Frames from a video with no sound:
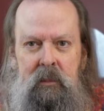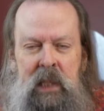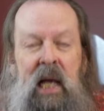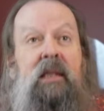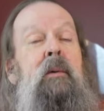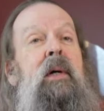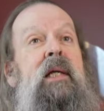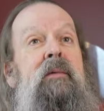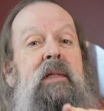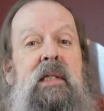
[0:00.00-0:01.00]
actually it wasn't
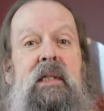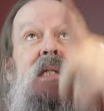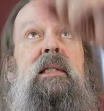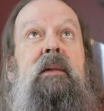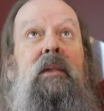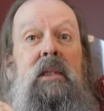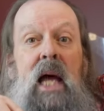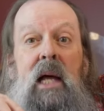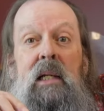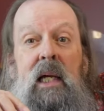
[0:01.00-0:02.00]
even this lens, it was
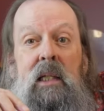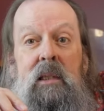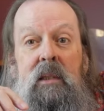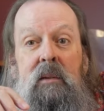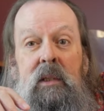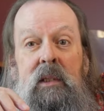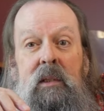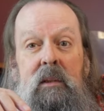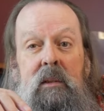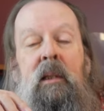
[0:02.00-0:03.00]
that lens, which,